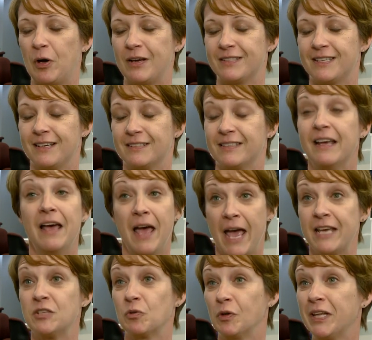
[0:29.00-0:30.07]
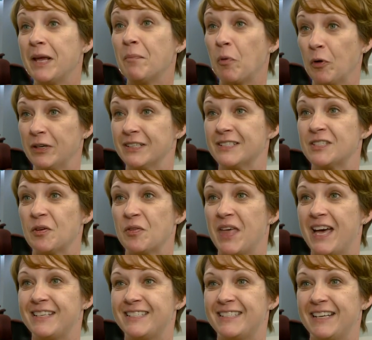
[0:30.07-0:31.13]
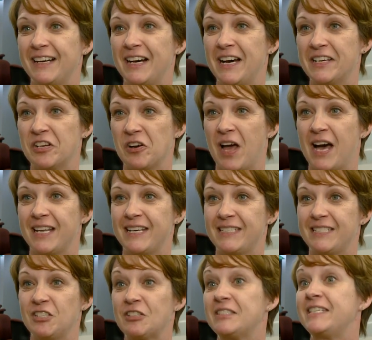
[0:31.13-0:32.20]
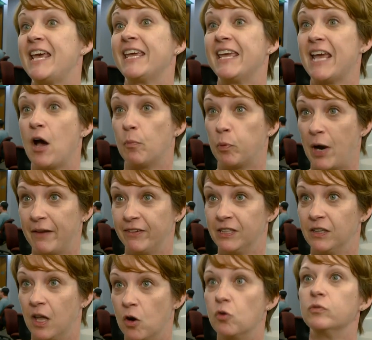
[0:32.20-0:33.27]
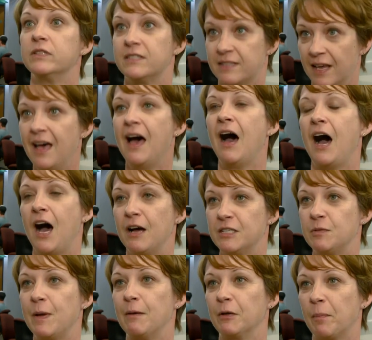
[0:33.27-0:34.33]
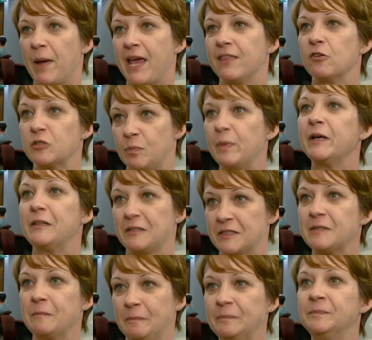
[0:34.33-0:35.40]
process is really important so that uh, you're not just taking out private loans uh, to be able to pay those bills.